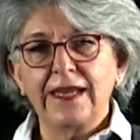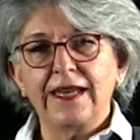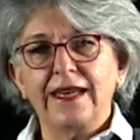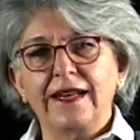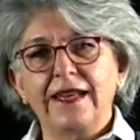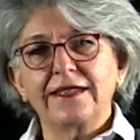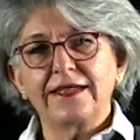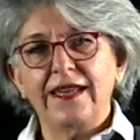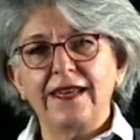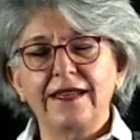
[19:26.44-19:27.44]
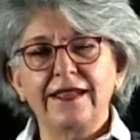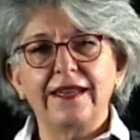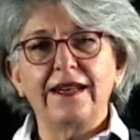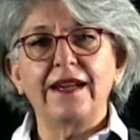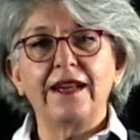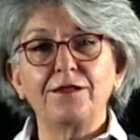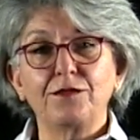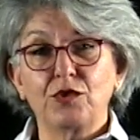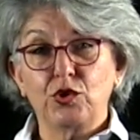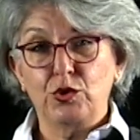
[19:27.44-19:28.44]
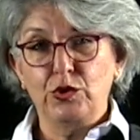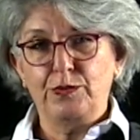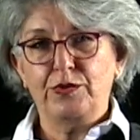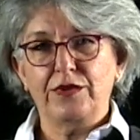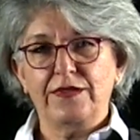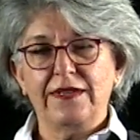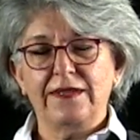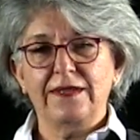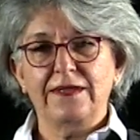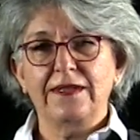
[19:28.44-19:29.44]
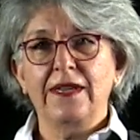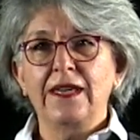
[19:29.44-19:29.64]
and exhale, and I have two processes.